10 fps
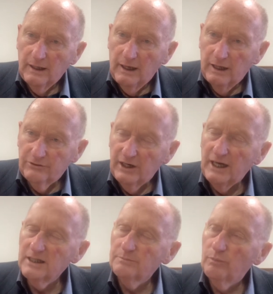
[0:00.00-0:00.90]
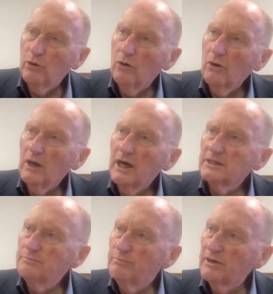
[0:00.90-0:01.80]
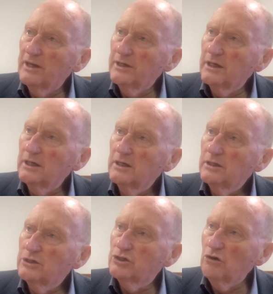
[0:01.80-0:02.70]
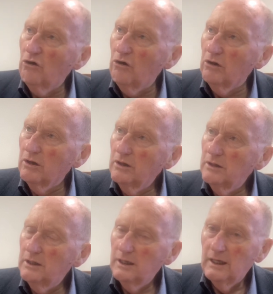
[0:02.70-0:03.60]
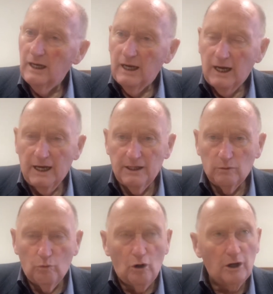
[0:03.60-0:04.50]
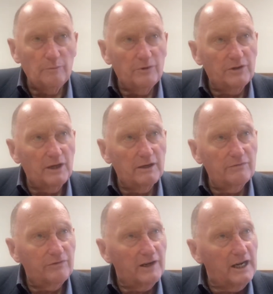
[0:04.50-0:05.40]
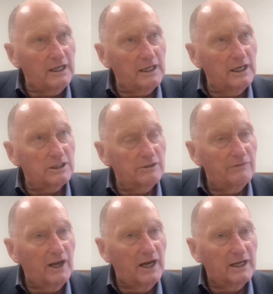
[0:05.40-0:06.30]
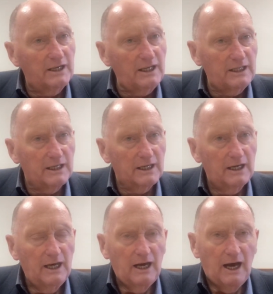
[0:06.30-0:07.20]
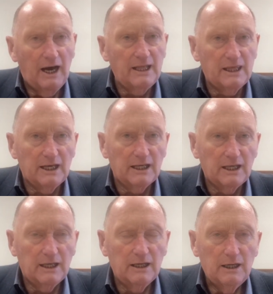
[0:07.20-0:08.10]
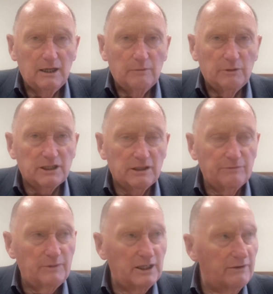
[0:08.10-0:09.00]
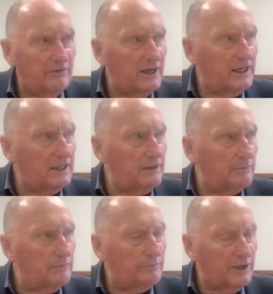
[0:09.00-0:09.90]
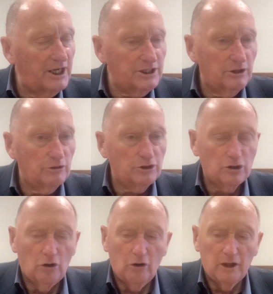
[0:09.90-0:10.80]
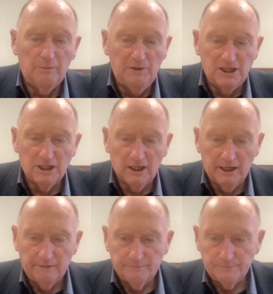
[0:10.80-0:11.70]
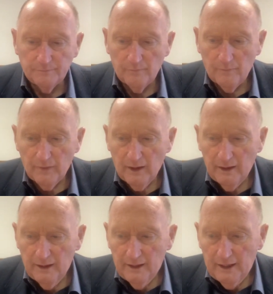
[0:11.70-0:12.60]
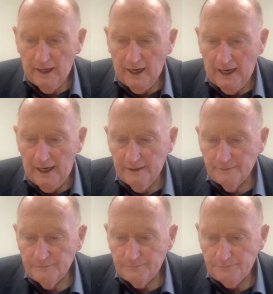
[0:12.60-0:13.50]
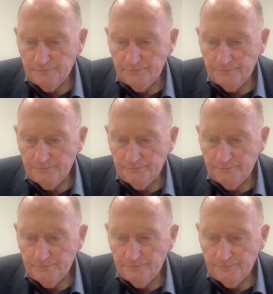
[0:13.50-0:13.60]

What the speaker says: addressed Paul as Brother Saul. And the warmth and friendliness of that greeting, I think, must have made a very deep impression on Saul immediately. And